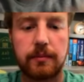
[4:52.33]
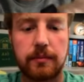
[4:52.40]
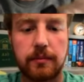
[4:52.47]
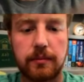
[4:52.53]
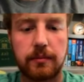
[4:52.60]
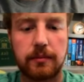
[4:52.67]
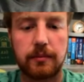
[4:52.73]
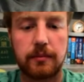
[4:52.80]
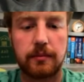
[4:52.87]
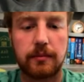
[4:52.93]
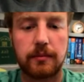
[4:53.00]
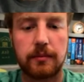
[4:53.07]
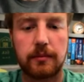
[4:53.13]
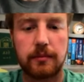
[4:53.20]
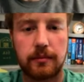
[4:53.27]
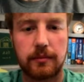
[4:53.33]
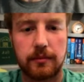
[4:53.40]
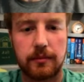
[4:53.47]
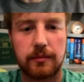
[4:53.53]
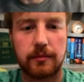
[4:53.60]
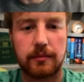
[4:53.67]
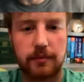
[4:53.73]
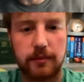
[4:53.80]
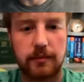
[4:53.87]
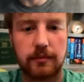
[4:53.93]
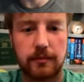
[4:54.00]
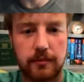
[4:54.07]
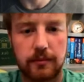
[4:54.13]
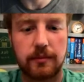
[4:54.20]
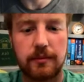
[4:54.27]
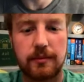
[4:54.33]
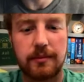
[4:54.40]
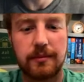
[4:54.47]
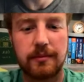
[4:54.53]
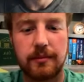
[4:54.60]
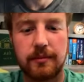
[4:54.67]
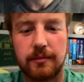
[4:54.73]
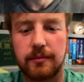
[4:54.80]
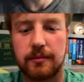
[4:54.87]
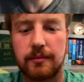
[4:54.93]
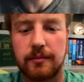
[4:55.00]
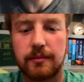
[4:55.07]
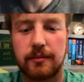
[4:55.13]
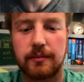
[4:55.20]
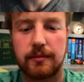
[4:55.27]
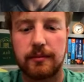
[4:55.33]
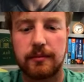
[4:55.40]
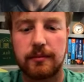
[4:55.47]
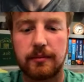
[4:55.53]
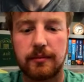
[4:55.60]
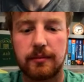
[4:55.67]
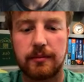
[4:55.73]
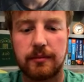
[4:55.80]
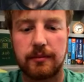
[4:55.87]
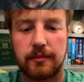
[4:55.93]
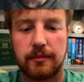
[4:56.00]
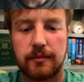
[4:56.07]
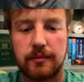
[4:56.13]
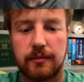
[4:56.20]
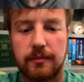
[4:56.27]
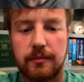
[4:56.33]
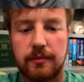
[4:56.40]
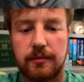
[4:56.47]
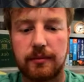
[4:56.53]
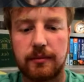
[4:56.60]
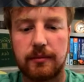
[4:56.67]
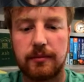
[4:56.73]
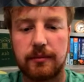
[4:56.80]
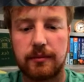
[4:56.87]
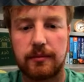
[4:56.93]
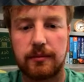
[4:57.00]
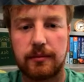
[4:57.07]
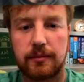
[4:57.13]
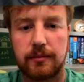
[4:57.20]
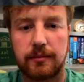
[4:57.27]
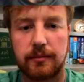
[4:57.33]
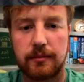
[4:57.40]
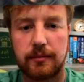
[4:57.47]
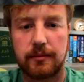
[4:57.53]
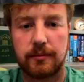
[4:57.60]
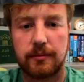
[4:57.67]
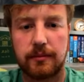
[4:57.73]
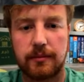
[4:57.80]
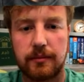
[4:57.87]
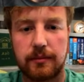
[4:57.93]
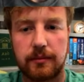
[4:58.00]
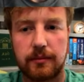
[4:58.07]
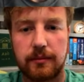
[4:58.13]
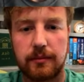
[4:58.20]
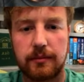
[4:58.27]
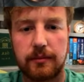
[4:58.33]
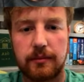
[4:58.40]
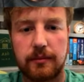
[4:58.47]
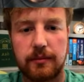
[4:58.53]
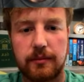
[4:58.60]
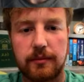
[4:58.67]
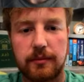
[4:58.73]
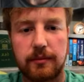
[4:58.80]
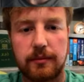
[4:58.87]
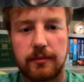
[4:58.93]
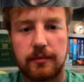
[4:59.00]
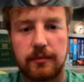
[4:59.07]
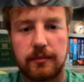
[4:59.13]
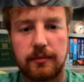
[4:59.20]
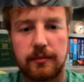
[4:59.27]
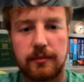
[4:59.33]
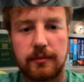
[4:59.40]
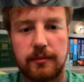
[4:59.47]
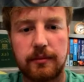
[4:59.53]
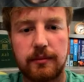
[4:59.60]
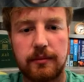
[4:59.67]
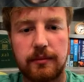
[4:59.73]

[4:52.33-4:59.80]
No words are spoken by the person on screen.